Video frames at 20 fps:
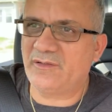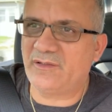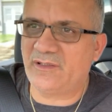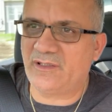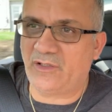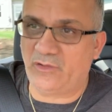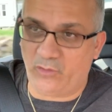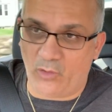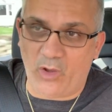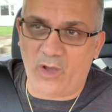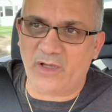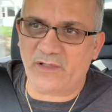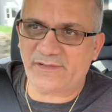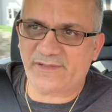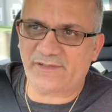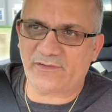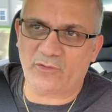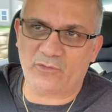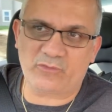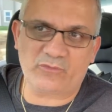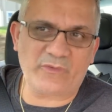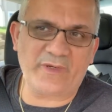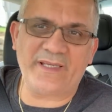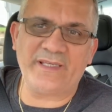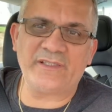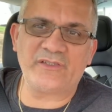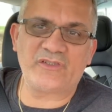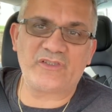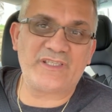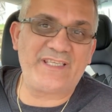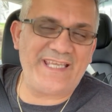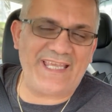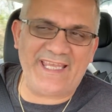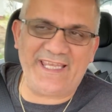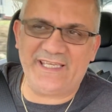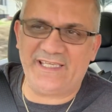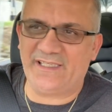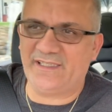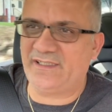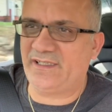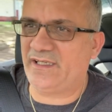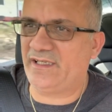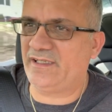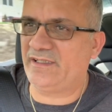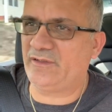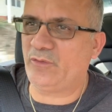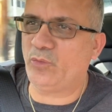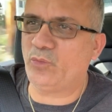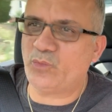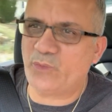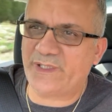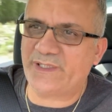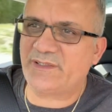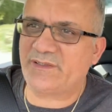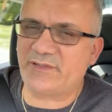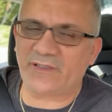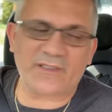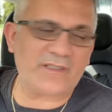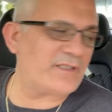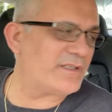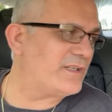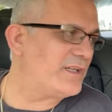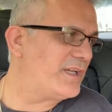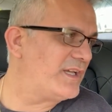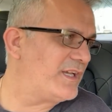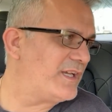loss or range gain. In the winter,